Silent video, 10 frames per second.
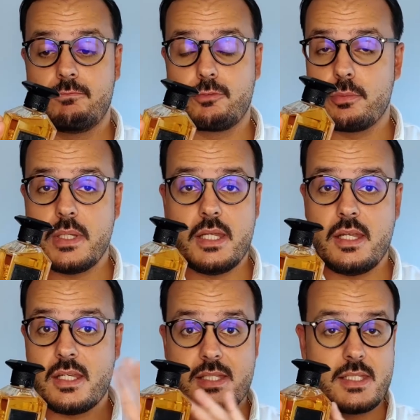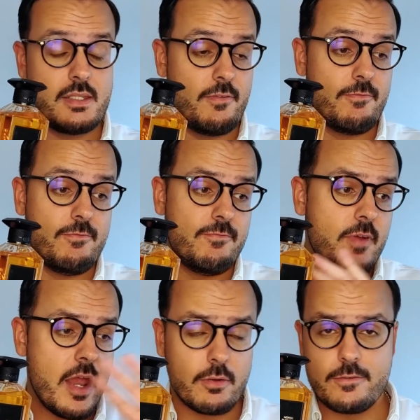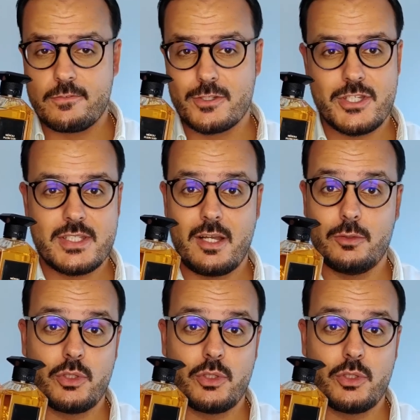for me, it's very versatile.